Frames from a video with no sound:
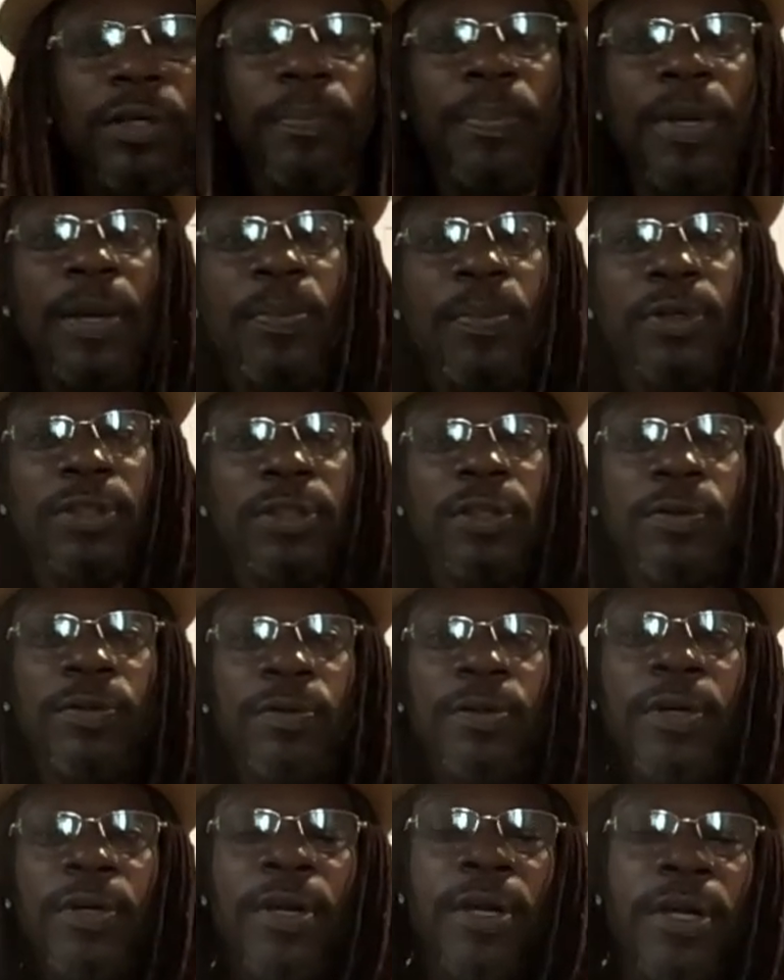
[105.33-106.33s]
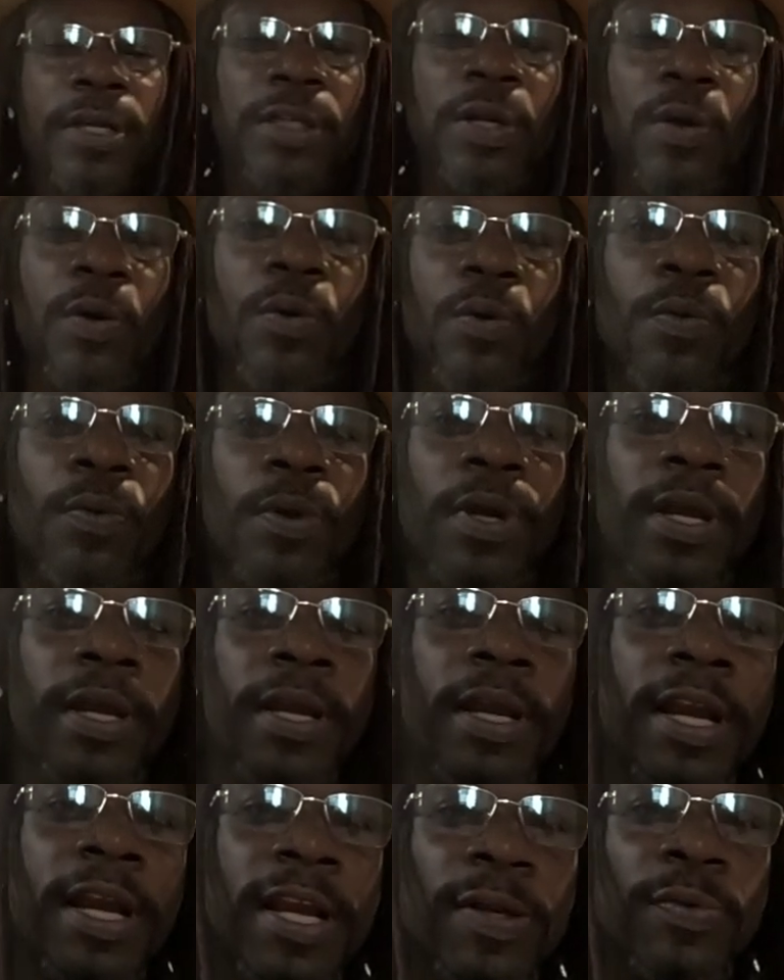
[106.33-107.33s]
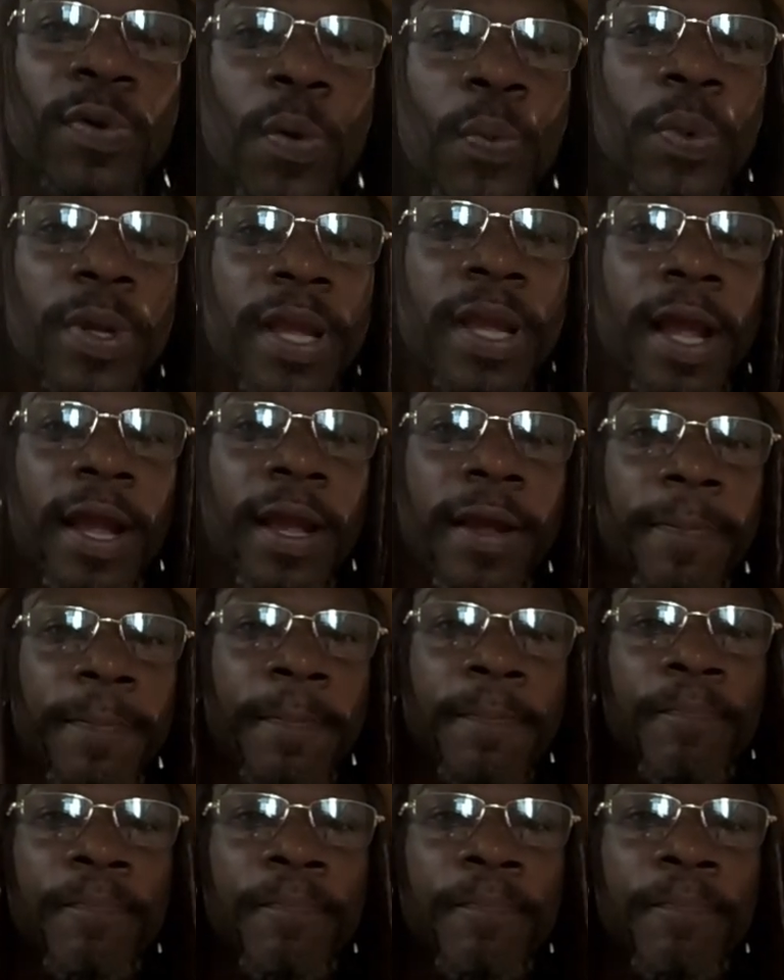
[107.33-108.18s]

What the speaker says: to the people too. So, here's what we got.